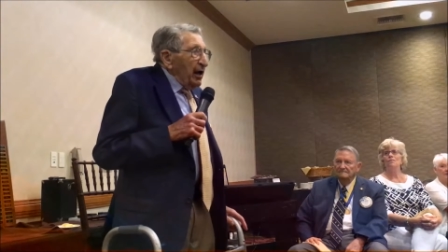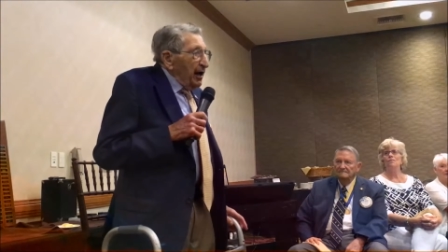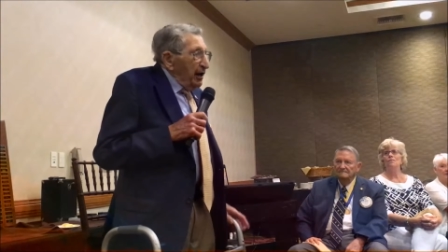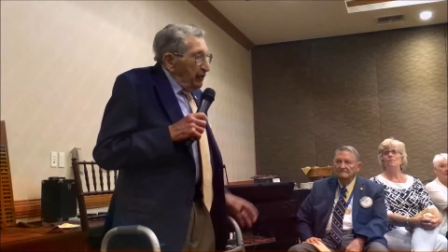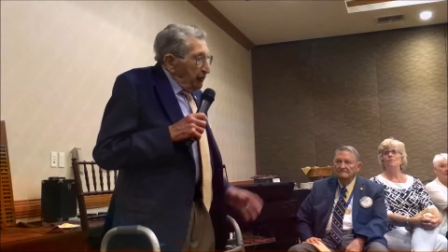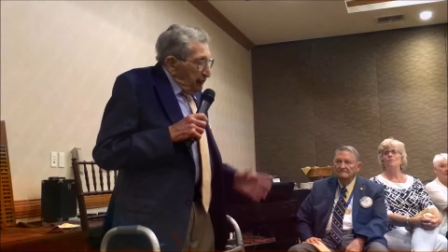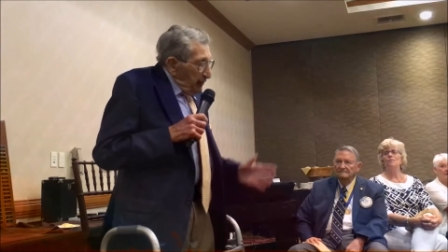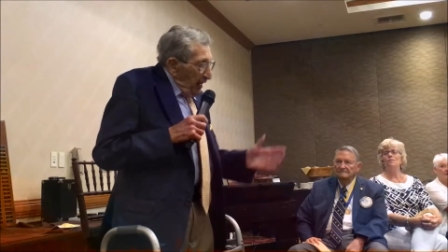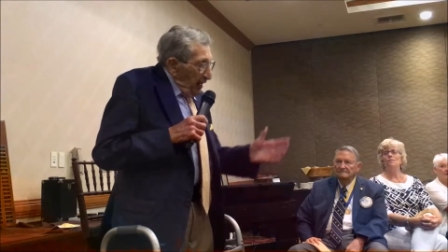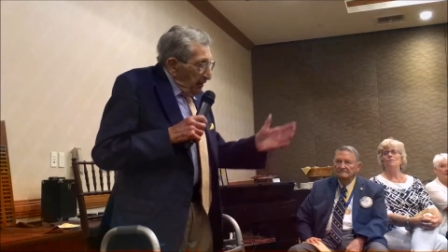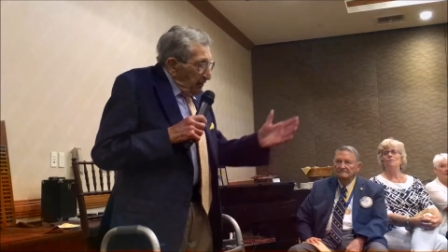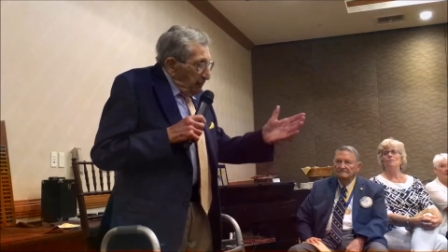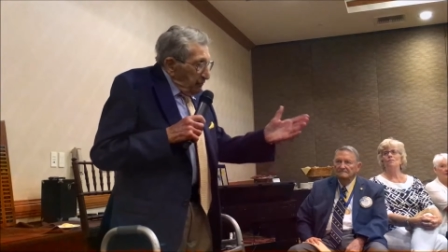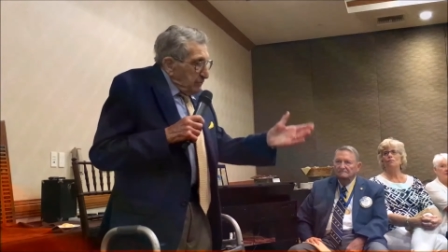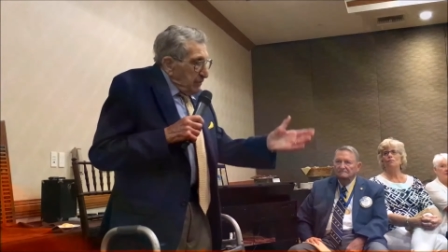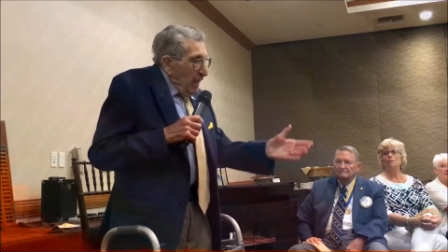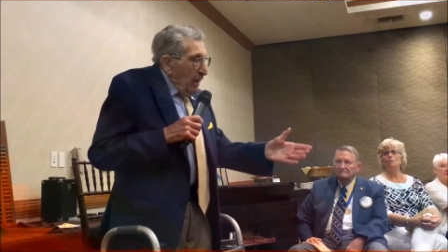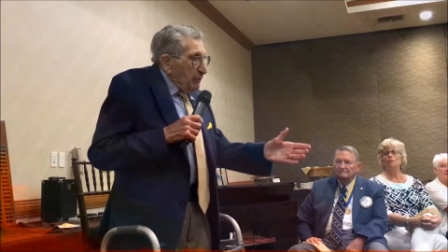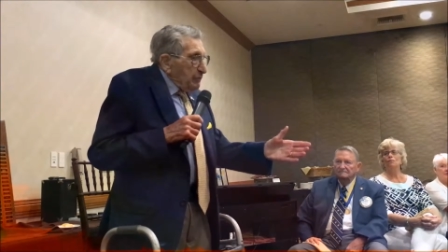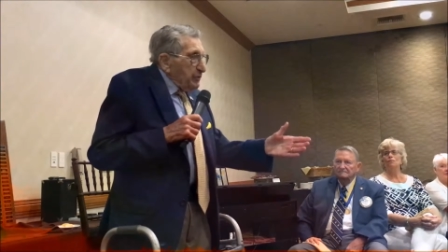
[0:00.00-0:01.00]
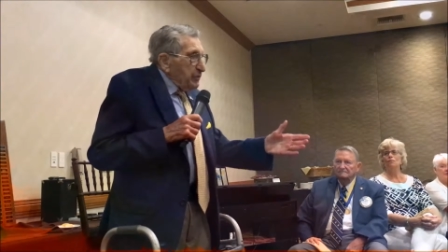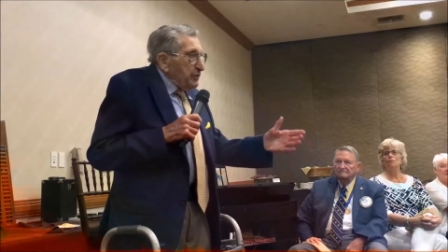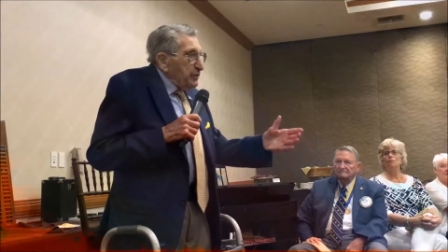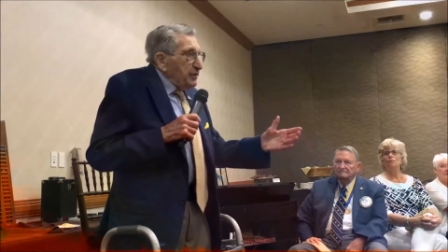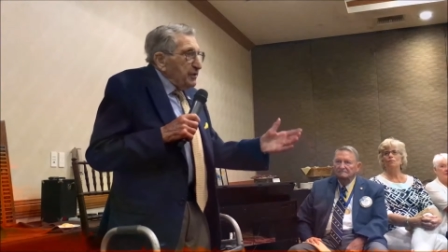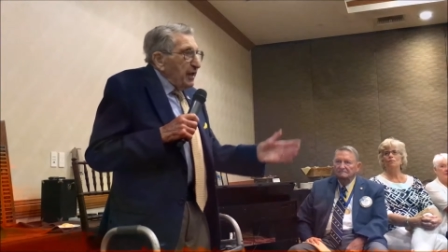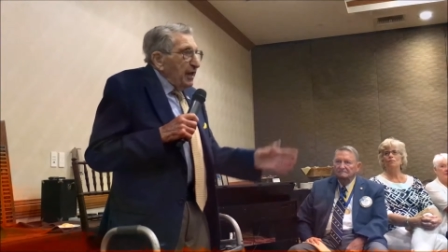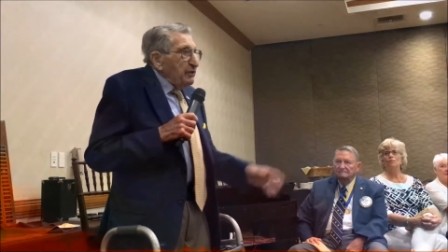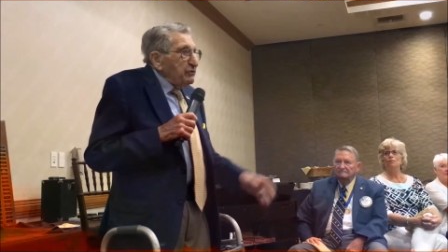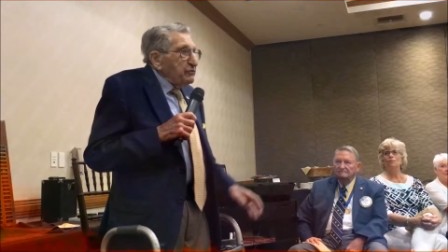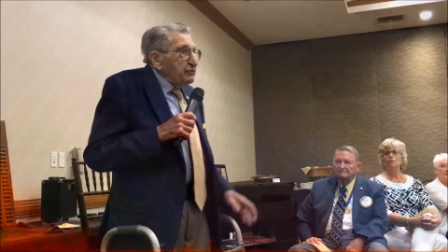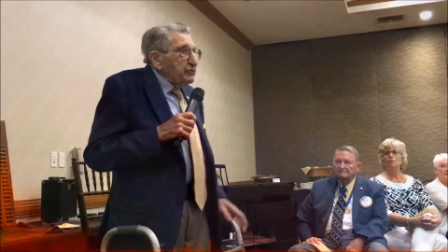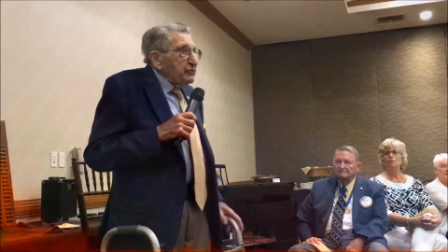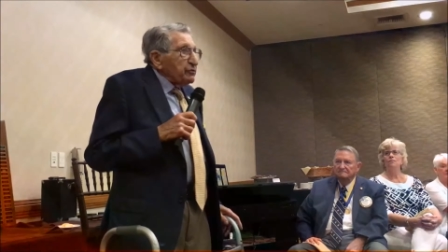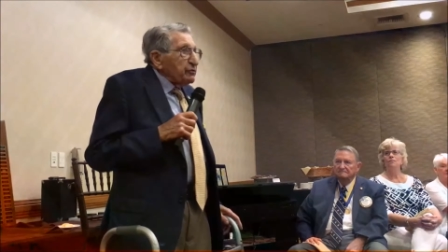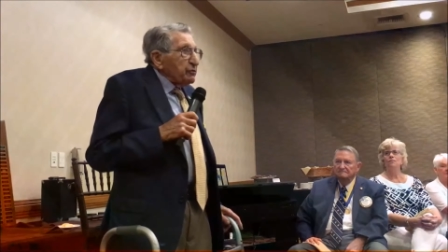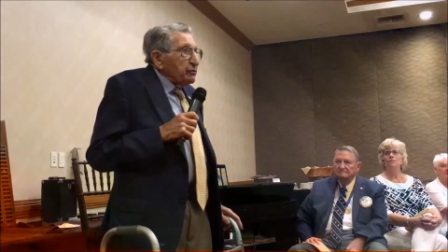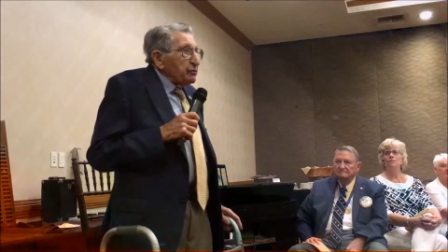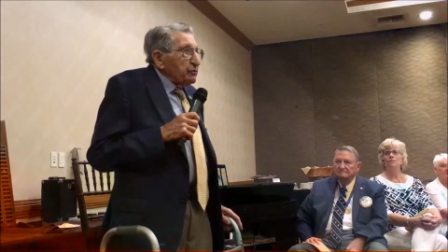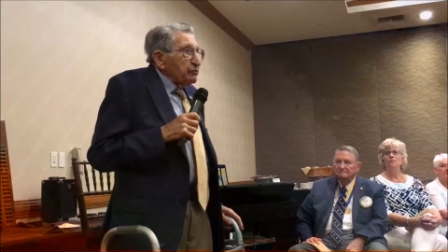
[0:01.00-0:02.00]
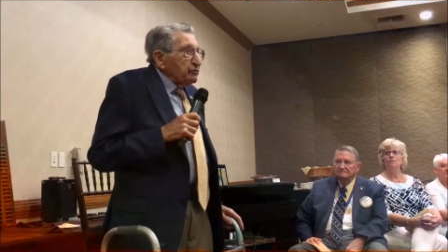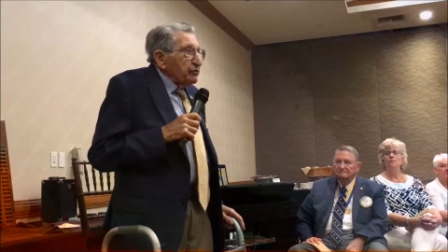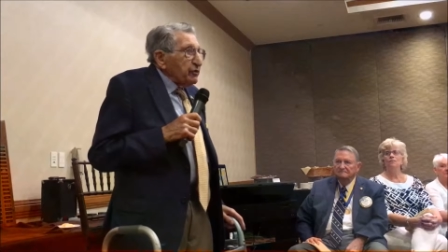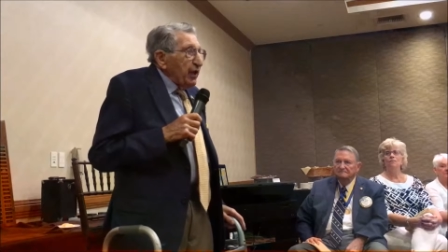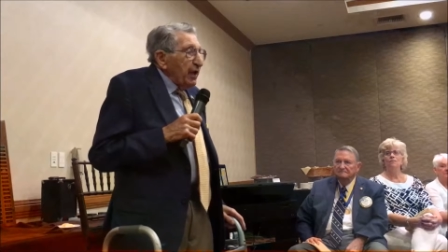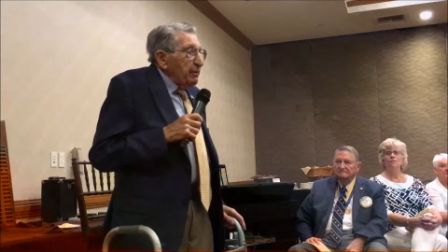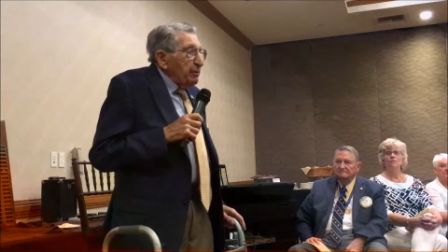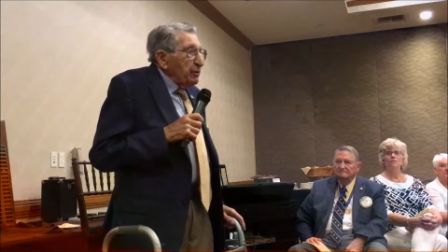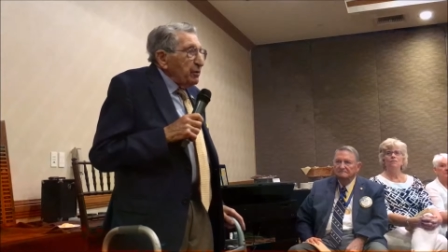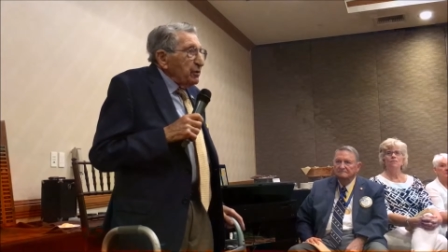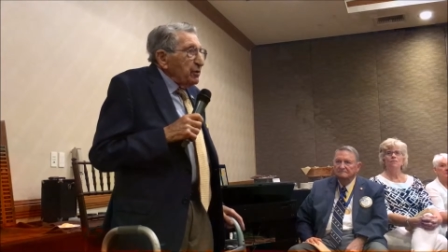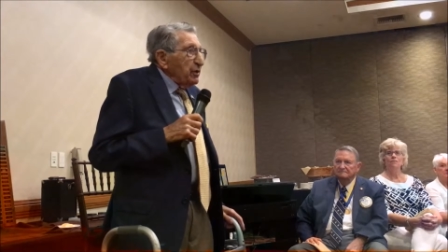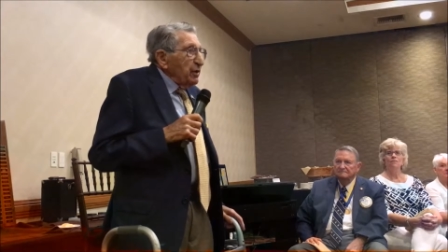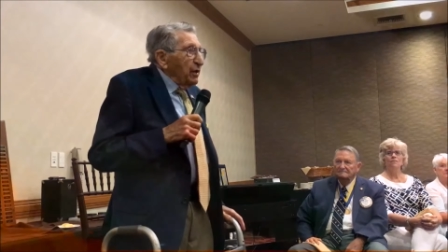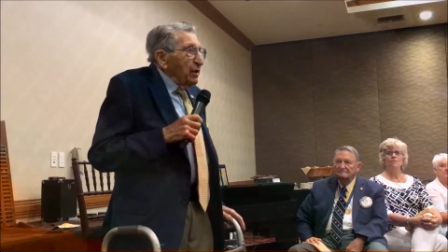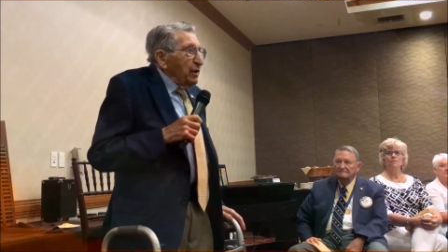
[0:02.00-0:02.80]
He sat us down at a nice table,